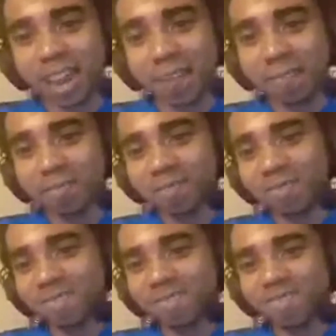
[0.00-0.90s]
But
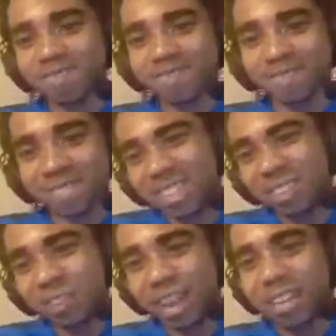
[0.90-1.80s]

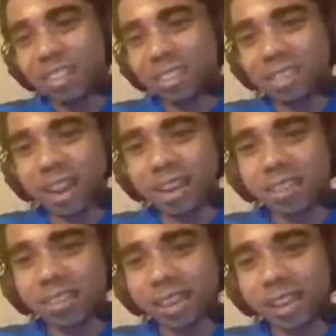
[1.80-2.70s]
that's the way it is. It's
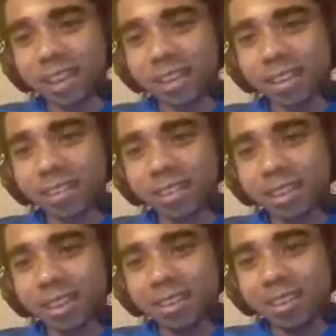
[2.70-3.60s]
kind of just like,
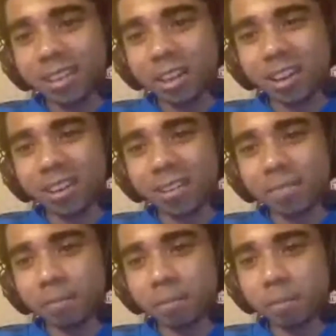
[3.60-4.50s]

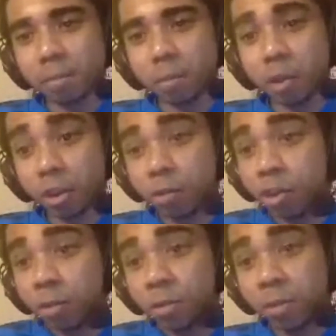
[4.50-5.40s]
you
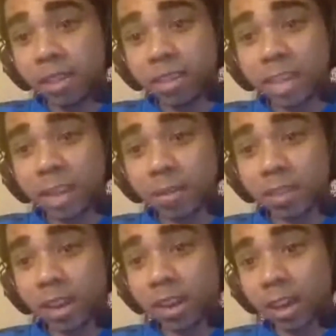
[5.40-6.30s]
gotta put money into the game at the
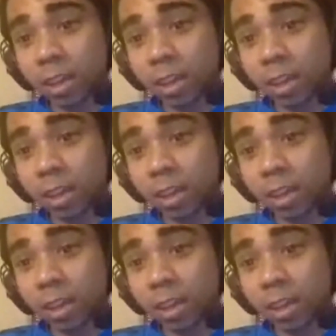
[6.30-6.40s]
start.